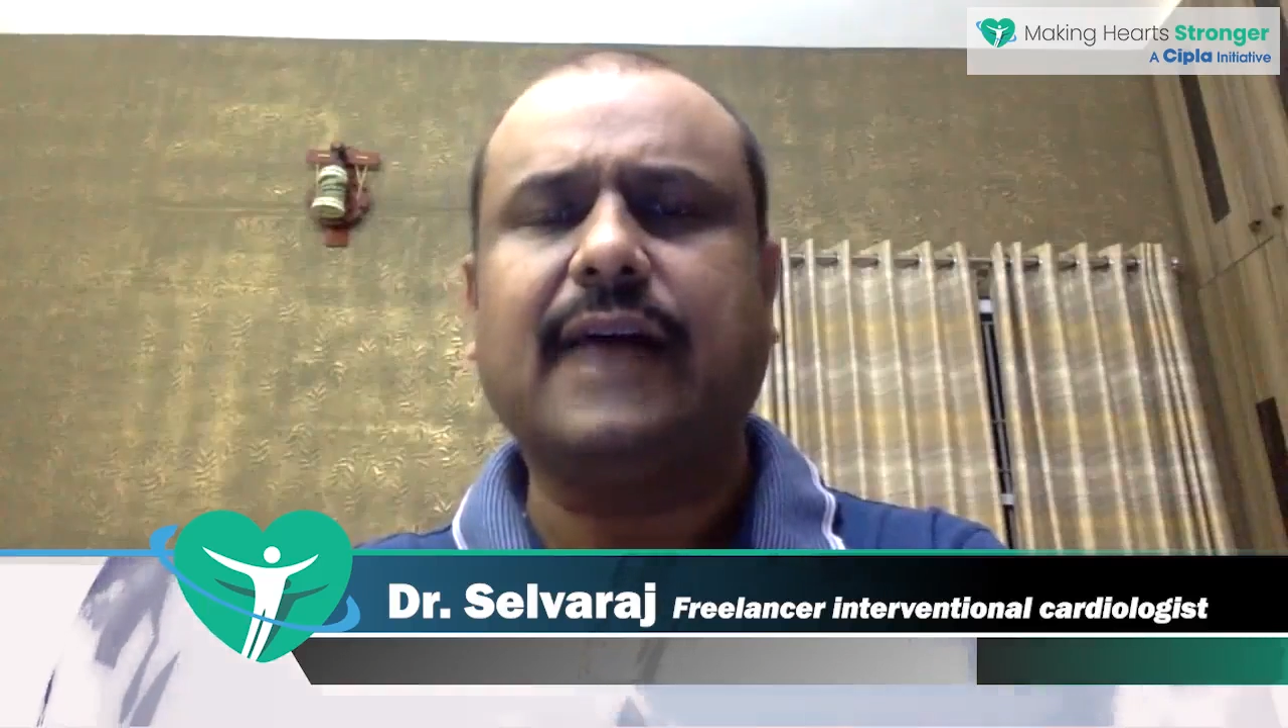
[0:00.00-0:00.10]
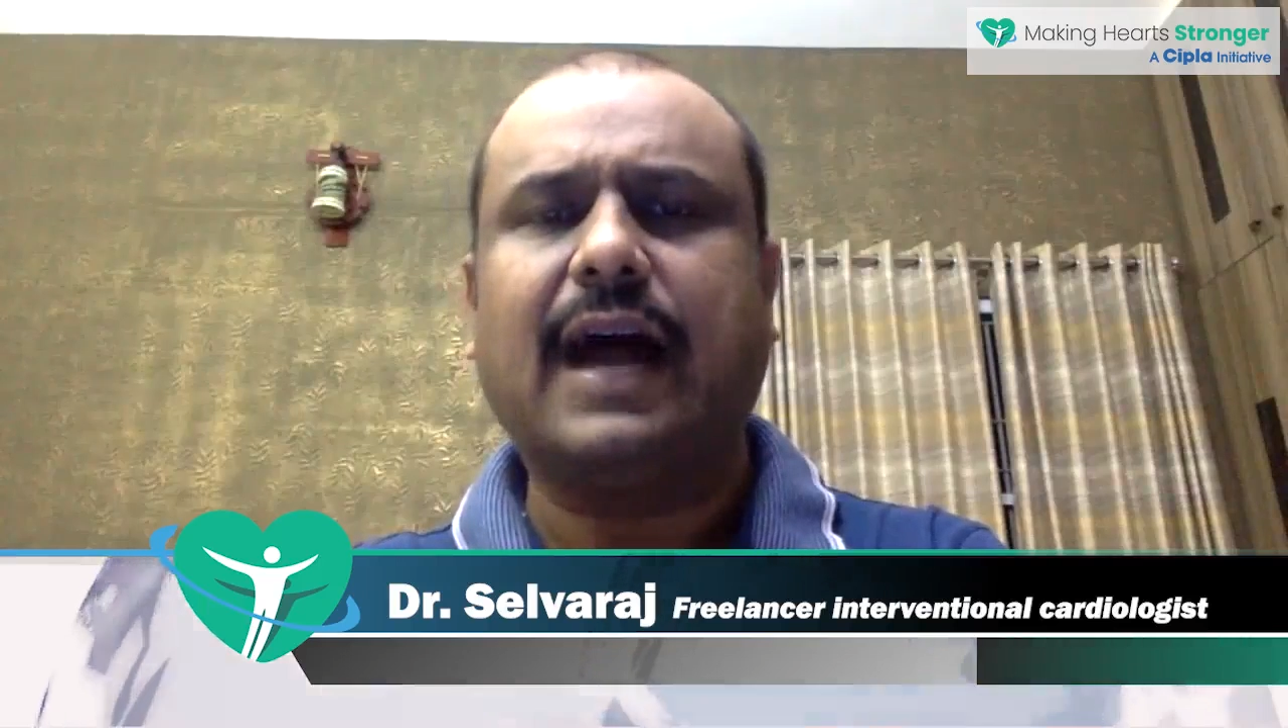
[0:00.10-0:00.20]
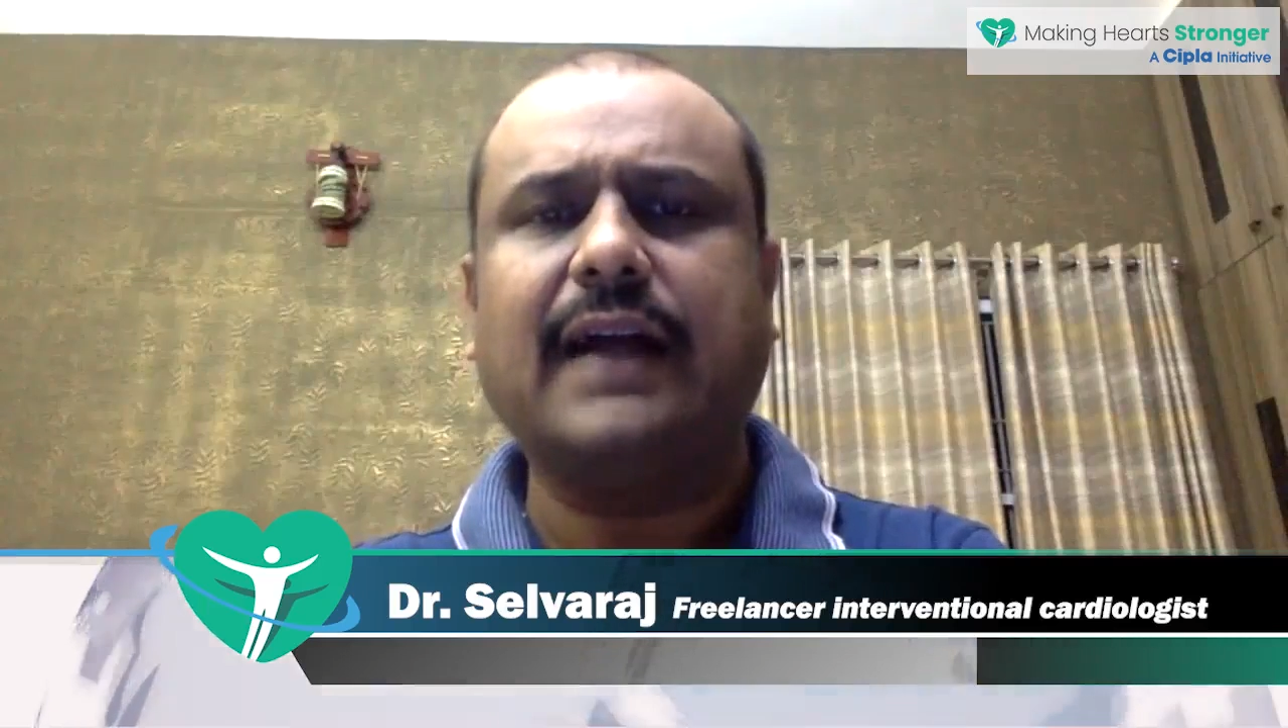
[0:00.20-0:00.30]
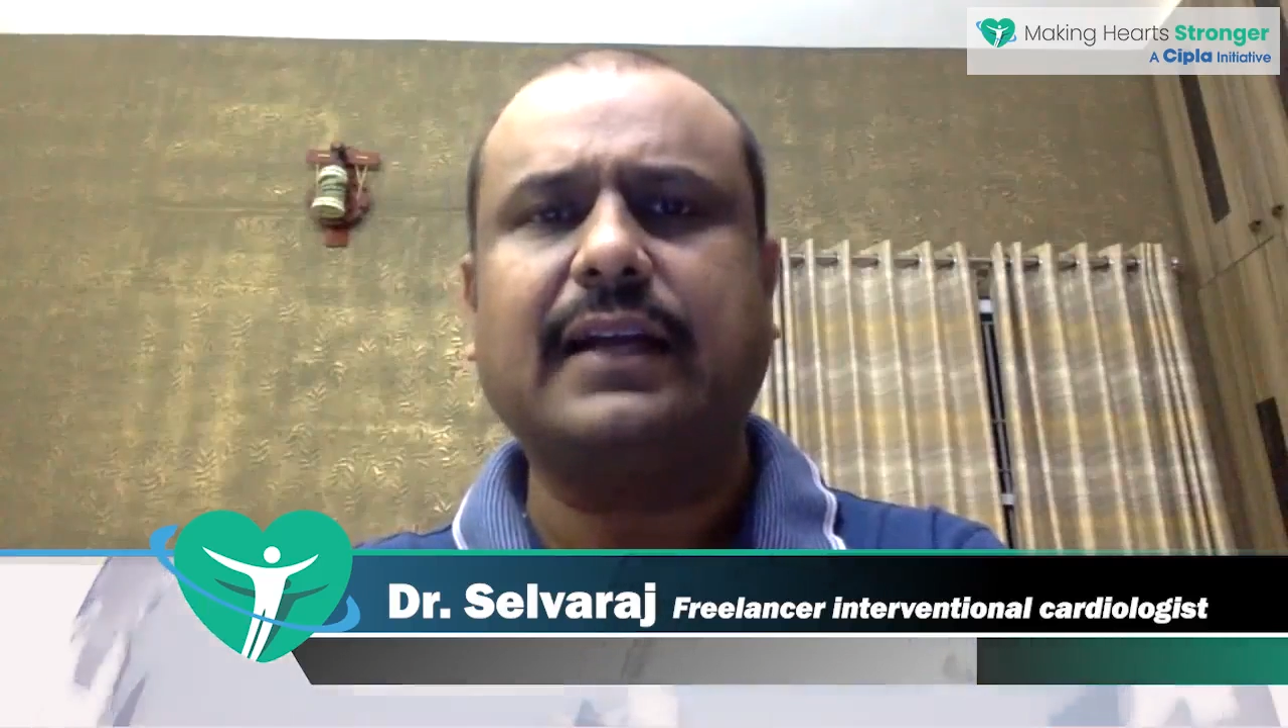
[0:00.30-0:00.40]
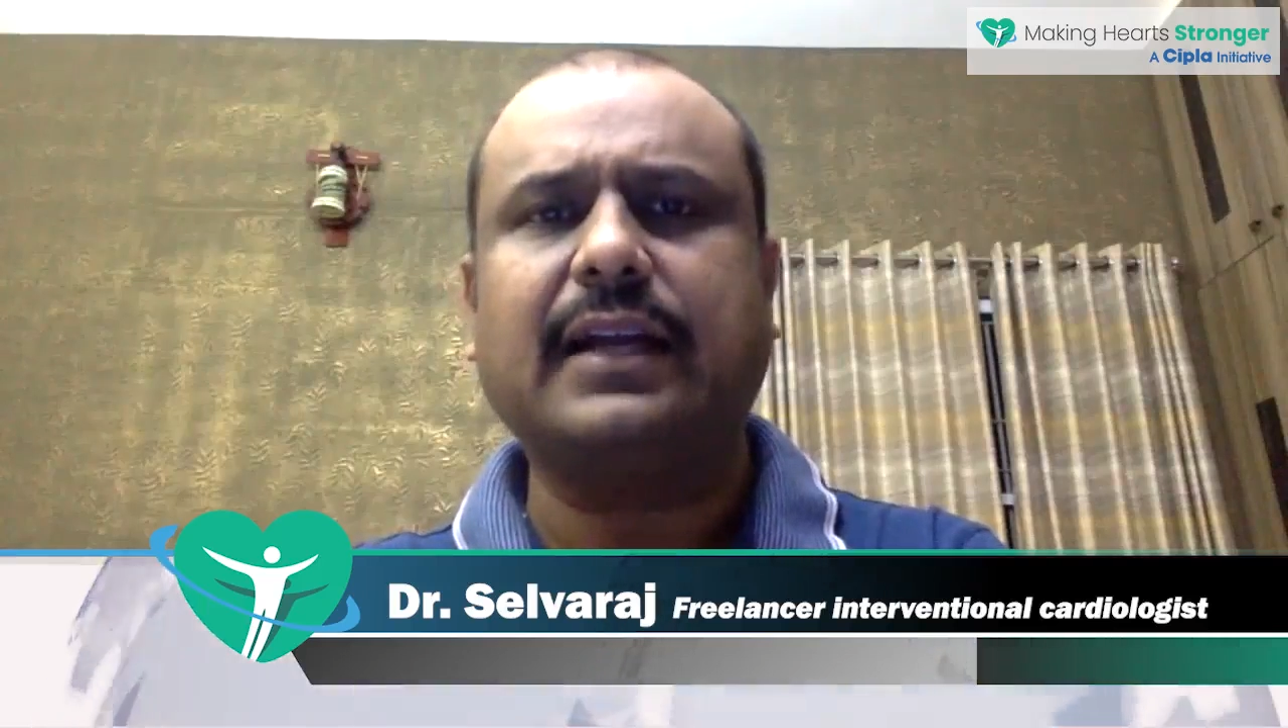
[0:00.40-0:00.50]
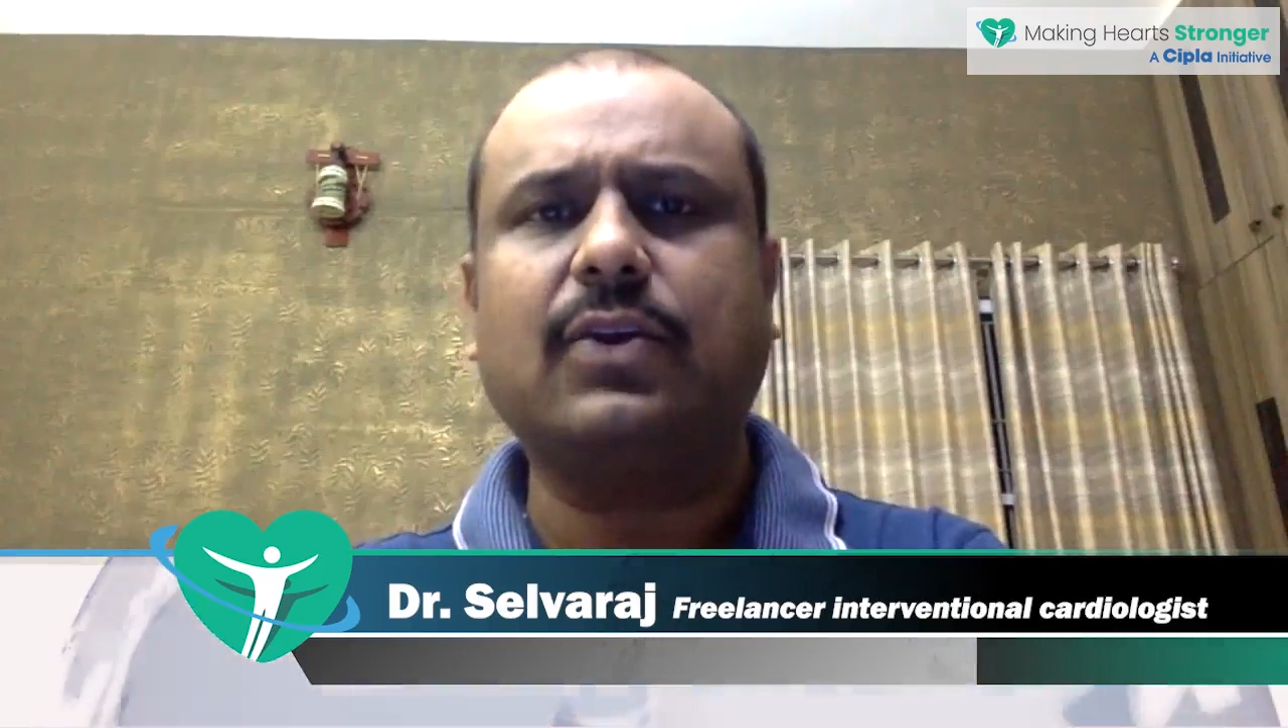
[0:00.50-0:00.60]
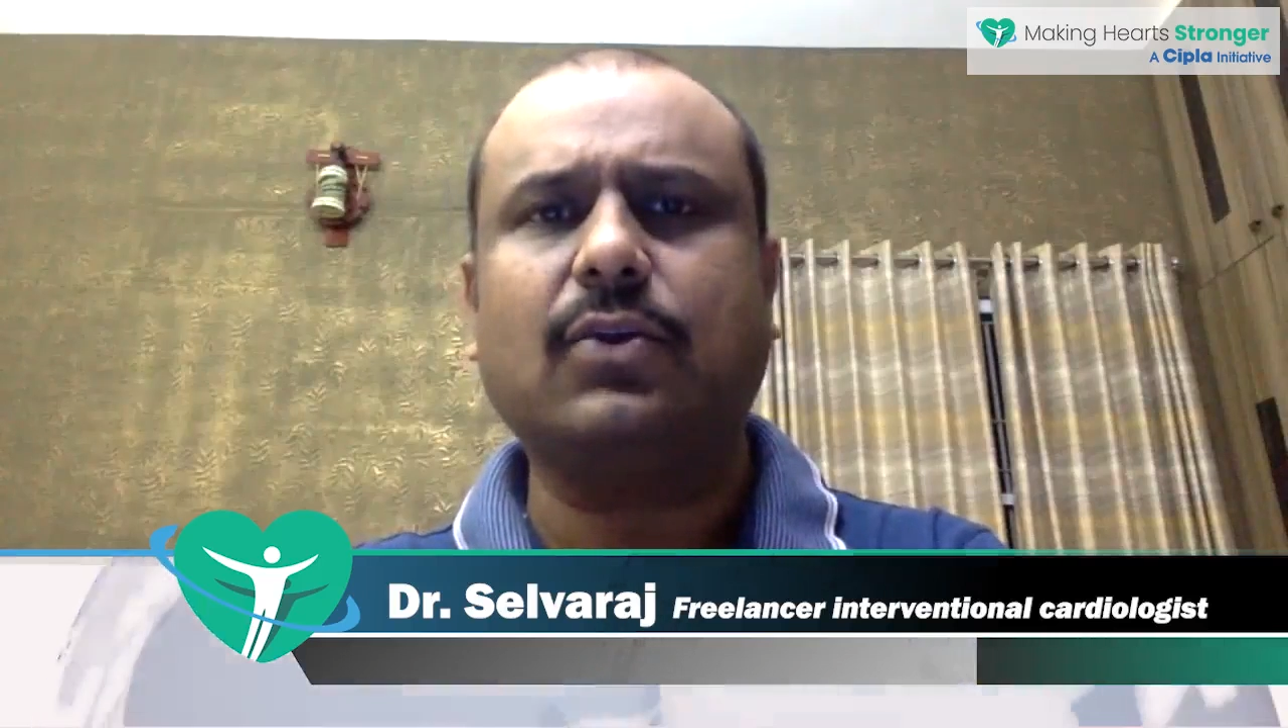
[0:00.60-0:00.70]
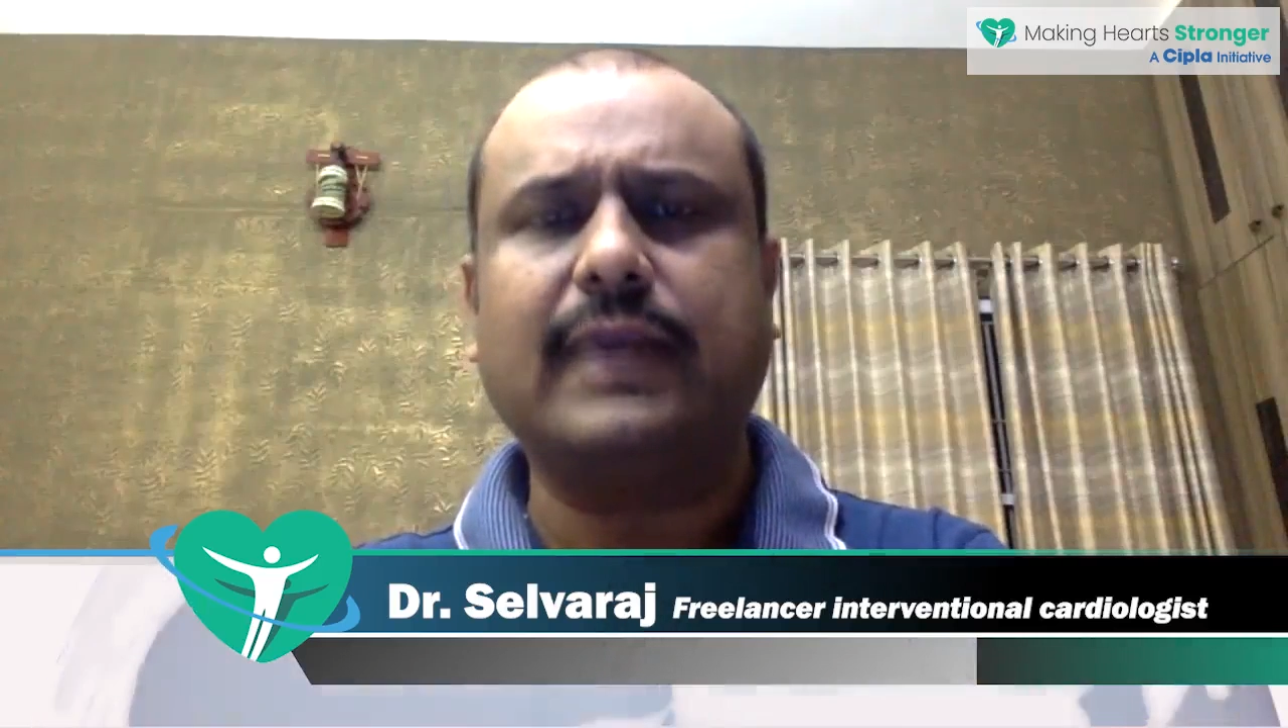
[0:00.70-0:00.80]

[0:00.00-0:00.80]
uncontrolled